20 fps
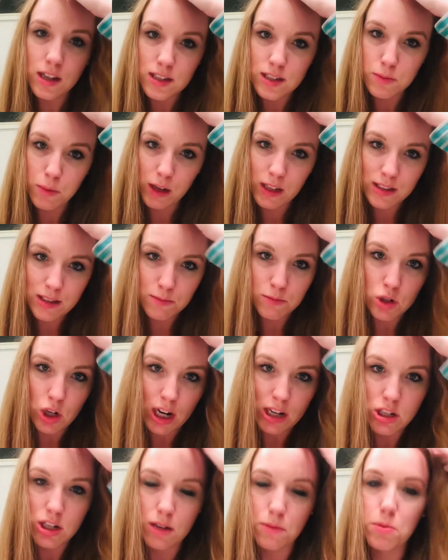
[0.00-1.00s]
spraying some
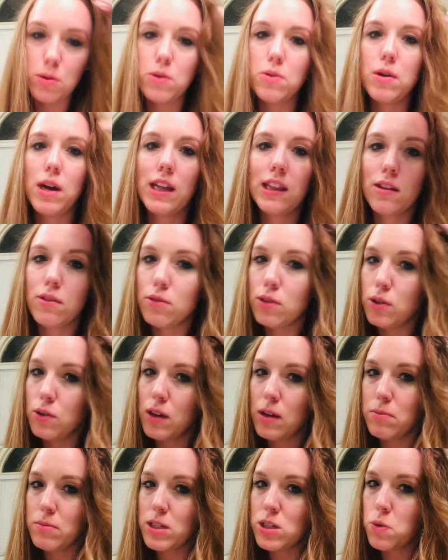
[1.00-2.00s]
dry shampoo at the
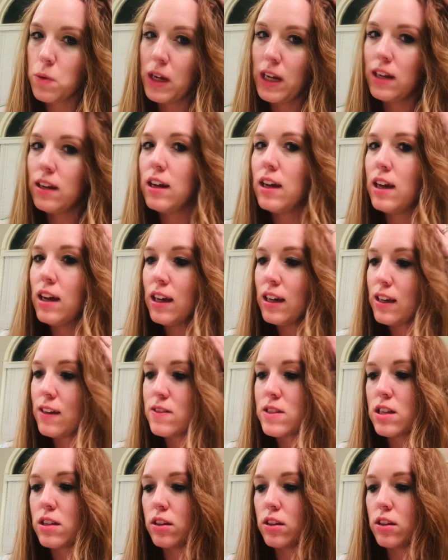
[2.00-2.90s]
root in between gives